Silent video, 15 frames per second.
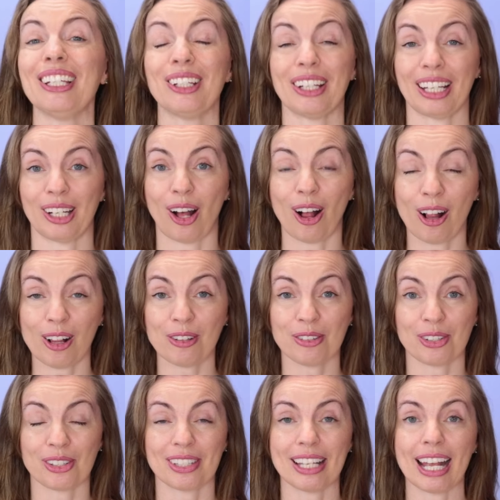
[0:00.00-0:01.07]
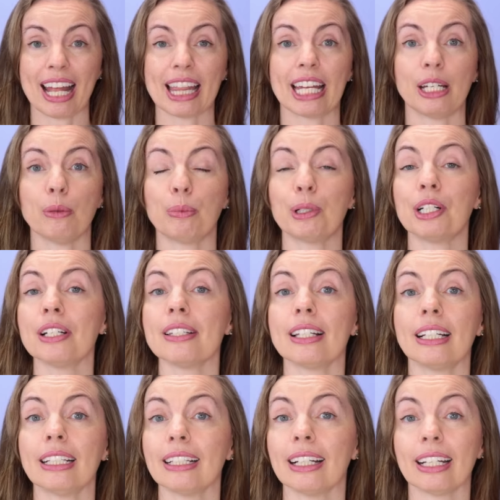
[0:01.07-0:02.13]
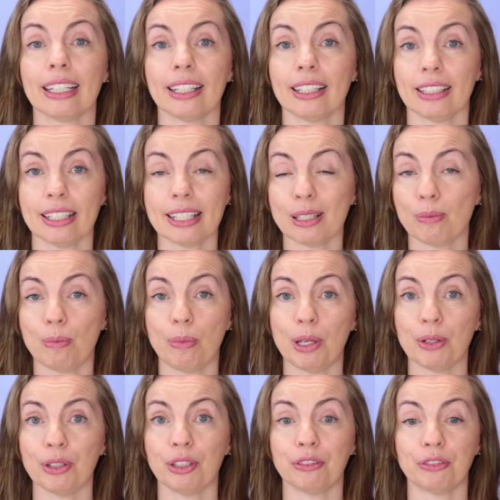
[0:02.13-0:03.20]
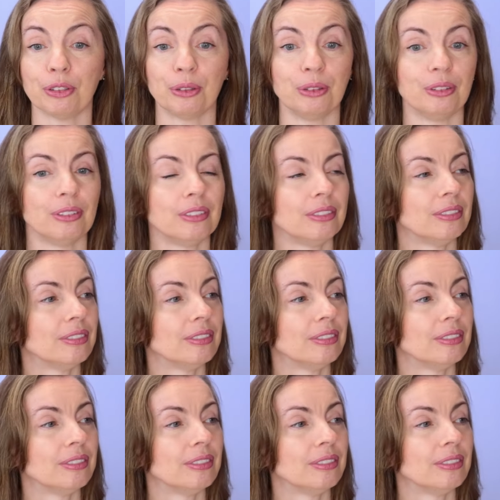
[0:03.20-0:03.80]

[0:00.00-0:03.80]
You can also say that a person is beautiful.